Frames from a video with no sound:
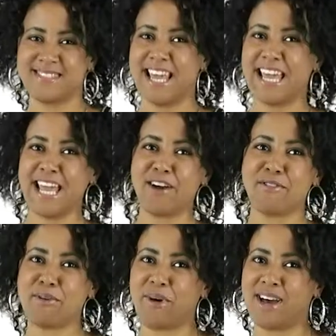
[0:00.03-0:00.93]
Hey
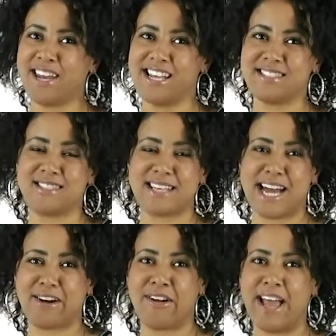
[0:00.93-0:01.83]
everyone, it's
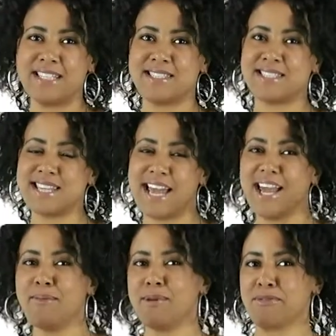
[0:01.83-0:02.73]
Sarah and today
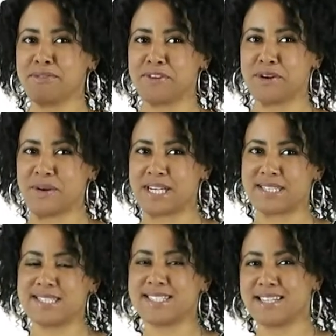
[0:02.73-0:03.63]
I'll be reviewing
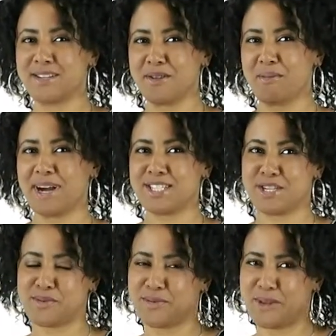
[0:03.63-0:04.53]
Still by
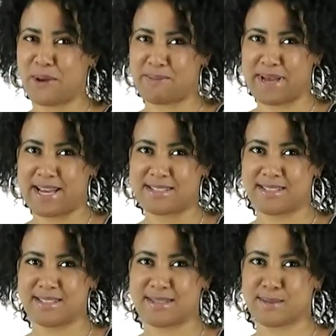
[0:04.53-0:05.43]
Jennifer Lopez.